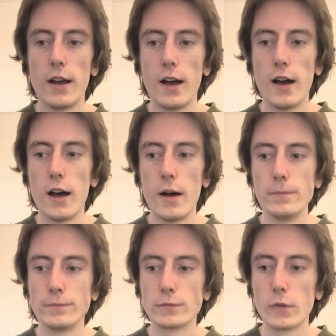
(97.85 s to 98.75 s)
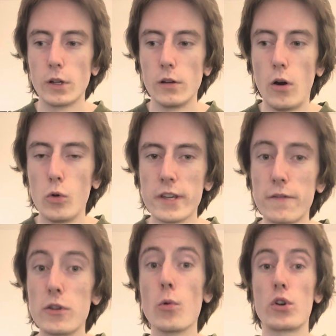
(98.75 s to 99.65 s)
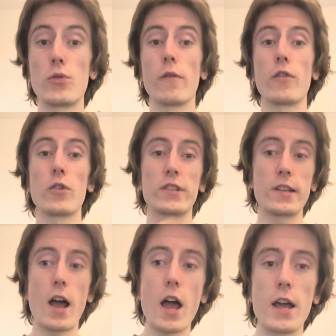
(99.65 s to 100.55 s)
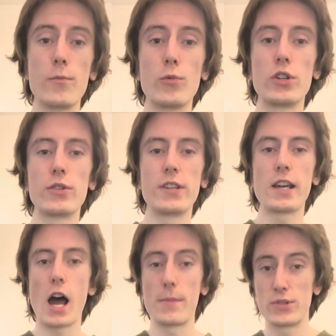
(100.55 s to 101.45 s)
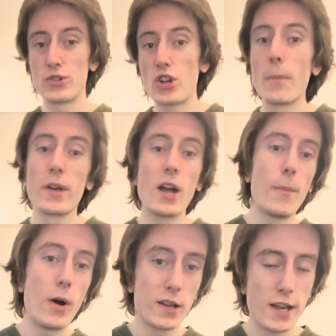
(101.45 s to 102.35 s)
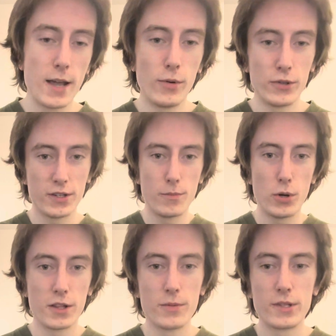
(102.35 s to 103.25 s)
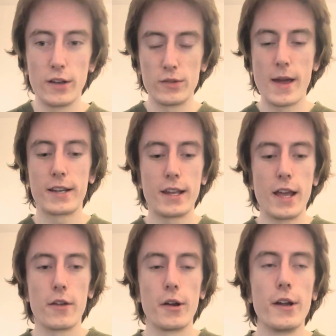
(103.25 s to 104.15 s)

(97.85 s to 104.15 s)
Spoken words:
Only if you were to reverse time would you see cups jumping up onto tables and putting themselves back together,